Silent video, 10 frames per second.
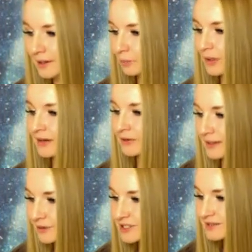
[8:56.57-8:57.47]
and what other
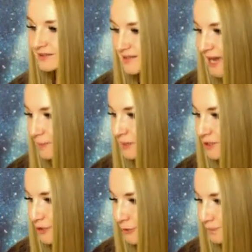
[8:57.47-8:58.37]
energies to tap
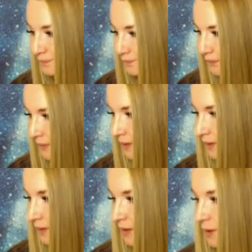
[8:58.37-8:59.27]
into.
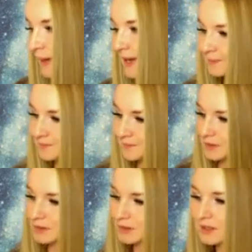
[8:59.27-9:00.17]
Okay.
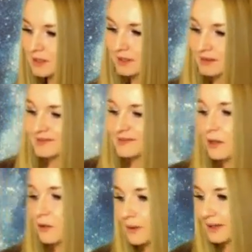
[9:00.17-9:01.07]

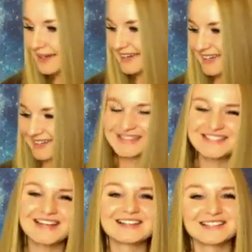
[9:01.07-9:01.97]
So we
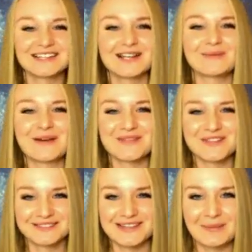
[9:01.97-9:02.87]
talked a little about this
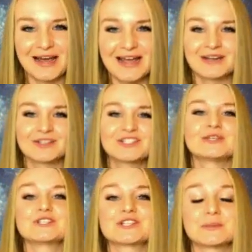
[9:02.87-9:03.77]
Gemini energy, which is